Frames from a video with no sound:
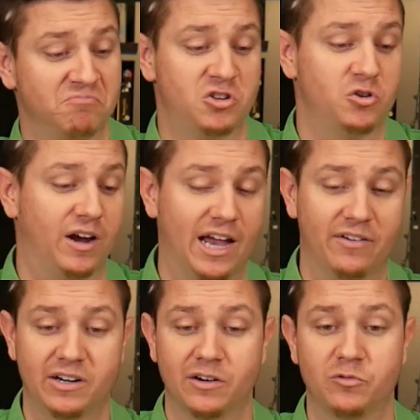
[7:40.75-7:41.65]
Do I
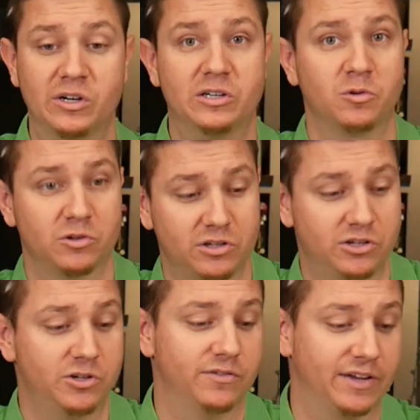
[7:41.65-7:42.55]
have enough resources
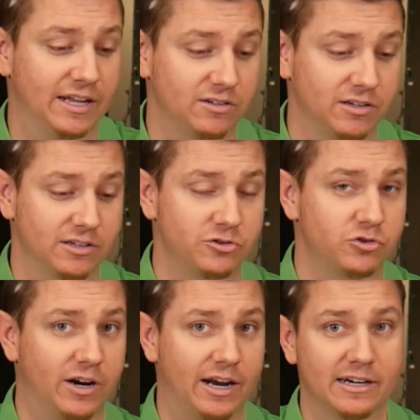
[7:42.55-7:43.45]
to advance on this
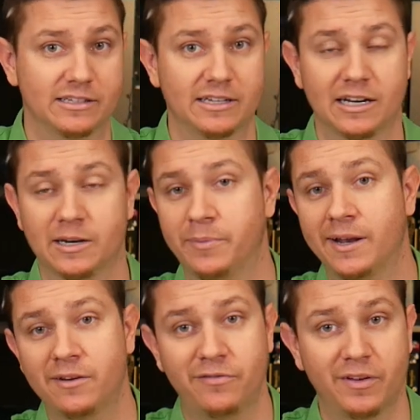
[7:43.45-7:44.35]
track? Is it going to
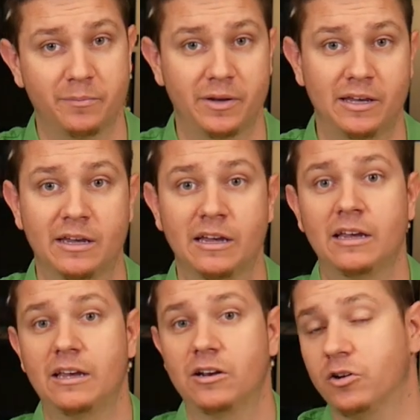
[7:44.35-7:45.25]
benefit me?
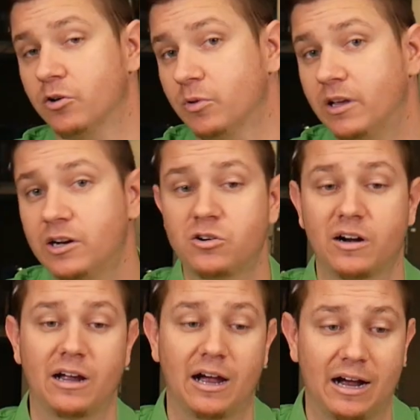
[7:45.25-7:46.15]
You're really
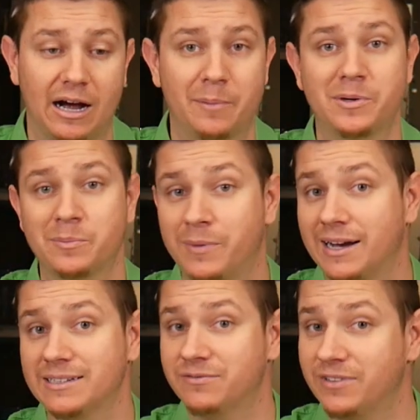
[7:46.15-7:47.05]
trying to
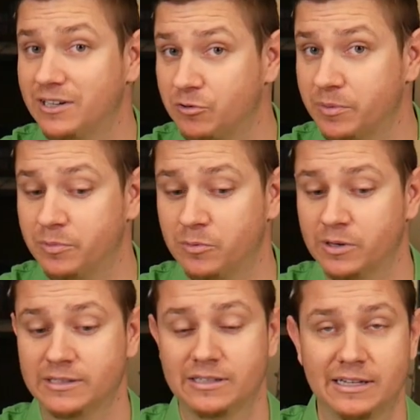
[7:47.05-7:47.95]
optimize victory
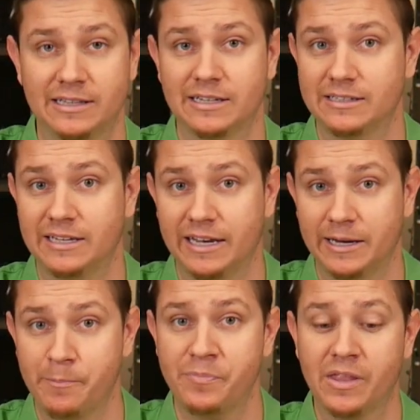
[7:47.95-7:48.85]
points in this
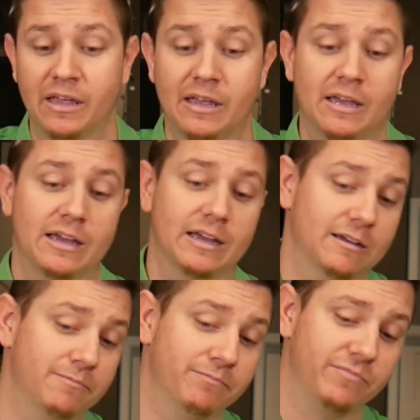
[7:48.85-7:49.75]
game.
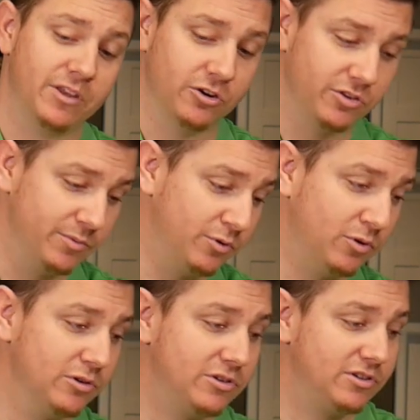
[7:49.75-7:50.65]
The
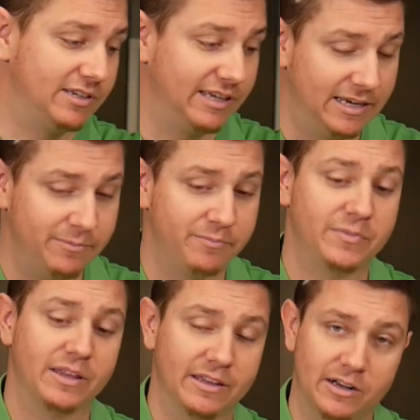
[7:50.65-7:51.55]
boards
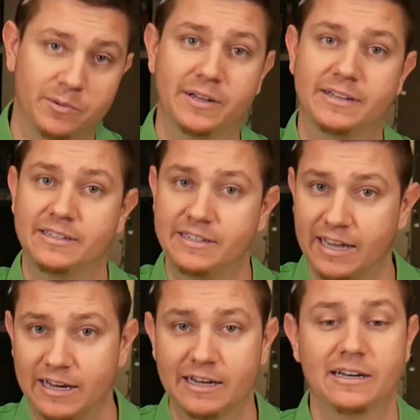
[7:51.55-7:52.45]
seem a little bit
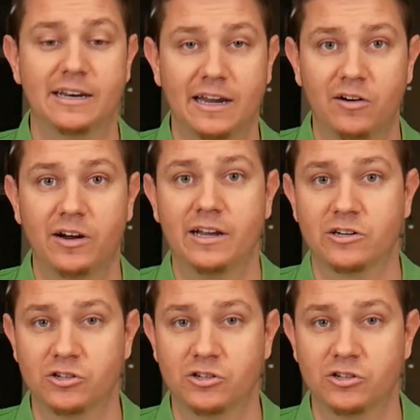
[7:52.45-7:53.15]
secondary because